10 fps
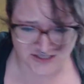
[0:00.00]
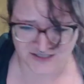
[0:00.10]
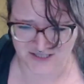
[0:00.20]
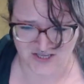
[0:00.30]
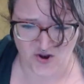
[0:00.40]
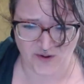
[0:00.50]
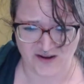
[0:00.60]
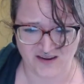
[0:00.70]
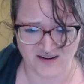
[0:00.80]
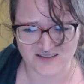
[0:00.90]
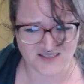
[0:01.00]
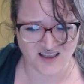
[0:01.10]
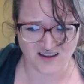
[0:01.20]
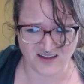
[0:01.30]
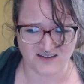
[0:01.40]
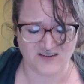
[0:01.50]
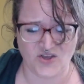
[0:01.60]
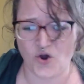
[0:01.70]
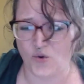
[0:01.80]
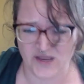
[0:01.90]
it's going in, it's not going to
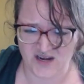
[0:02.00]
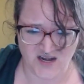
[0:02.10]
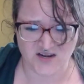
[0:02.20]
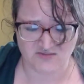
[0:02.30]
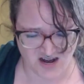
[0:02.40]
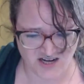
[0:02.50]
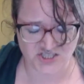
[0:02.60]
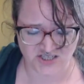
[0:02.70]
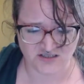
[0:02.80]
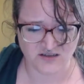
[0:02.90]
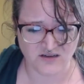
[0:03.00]
go in any direction.